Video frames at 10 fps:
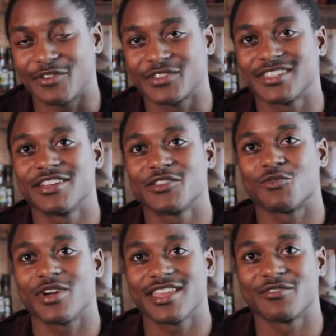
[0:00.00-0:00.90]
I was sitting in the
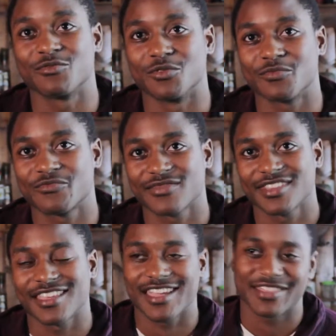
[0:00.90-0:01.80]
waiting room,
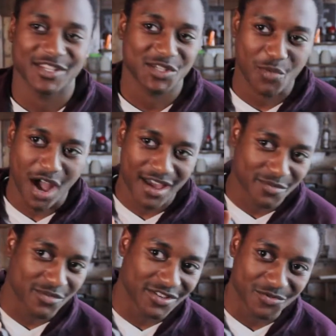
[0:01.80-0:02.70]
and they spotted
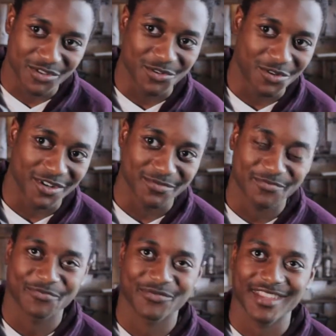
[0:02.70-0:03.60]
me through the door,
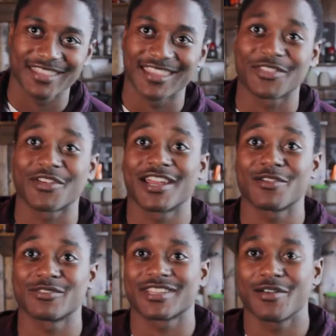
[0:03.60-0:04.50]
and they thought I
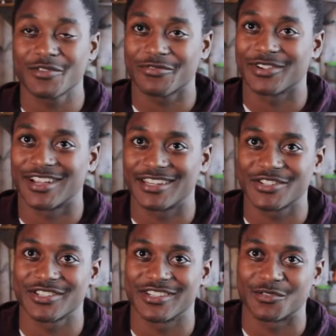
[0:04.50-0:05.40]
was coming for an
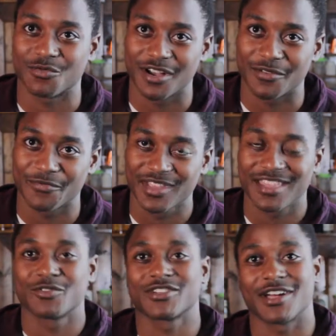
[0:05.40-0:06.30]
audition as well,
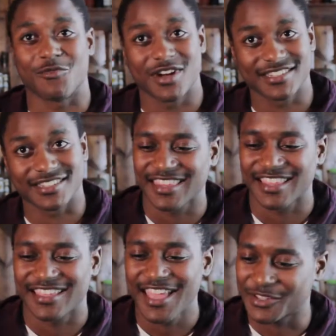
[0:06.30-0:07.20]
which I wasn't.
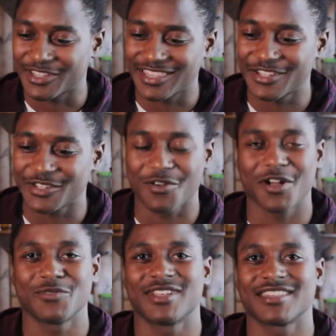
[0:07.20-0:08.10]
Yeah, so then they just
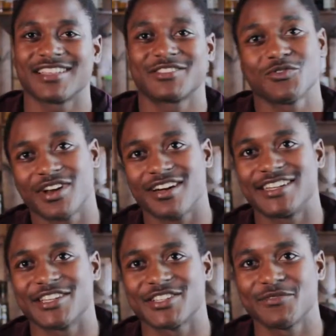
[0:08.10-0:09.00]
called me, and they're like, do you want to
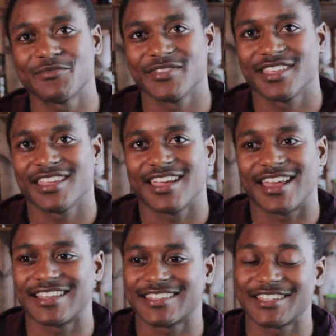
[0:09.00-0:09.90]
audition? And
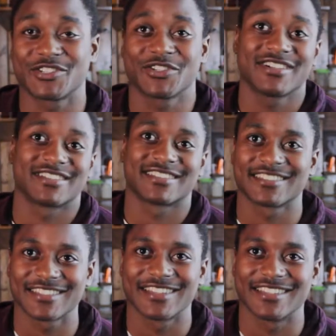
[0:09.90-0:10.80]
I said, sure,
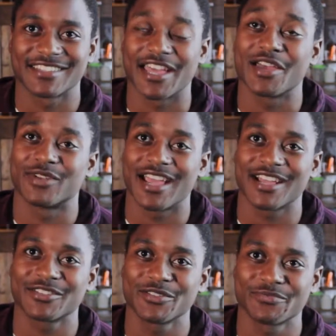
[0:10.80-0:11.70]
because I am an
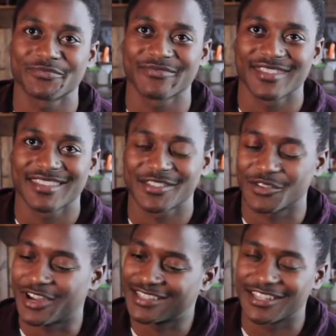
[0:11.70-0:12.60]
actor, so
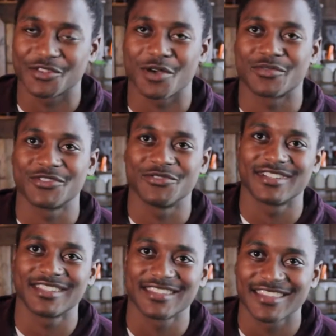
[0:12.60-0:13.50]
got to take the opportunity.